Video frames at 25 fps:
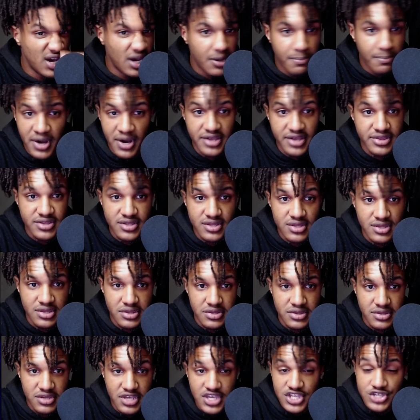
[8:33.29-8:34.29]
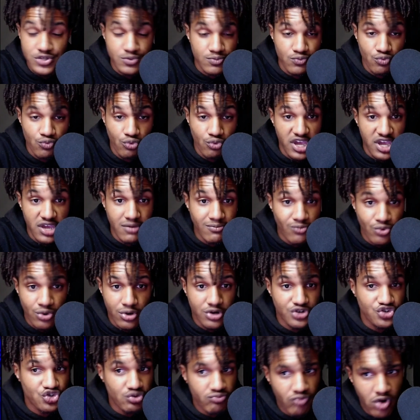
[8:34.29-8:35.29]
but he's way
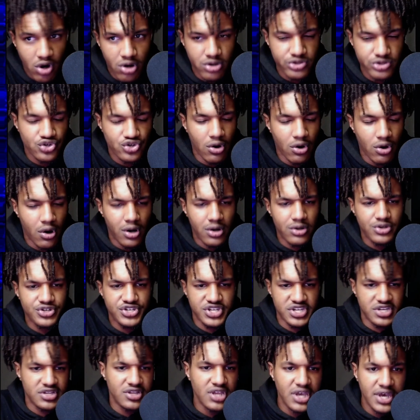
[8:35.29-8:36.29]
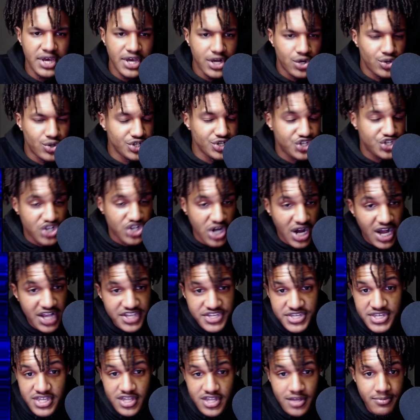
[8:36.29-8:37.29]
more Jamal Charles and Chris
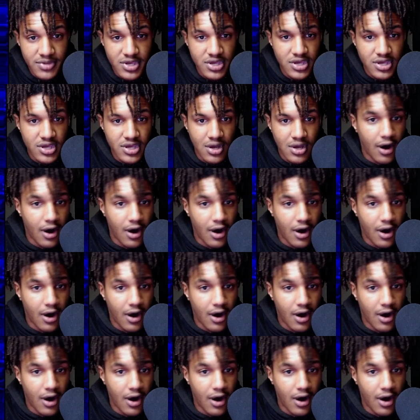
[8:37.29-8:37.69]
Johnson to me,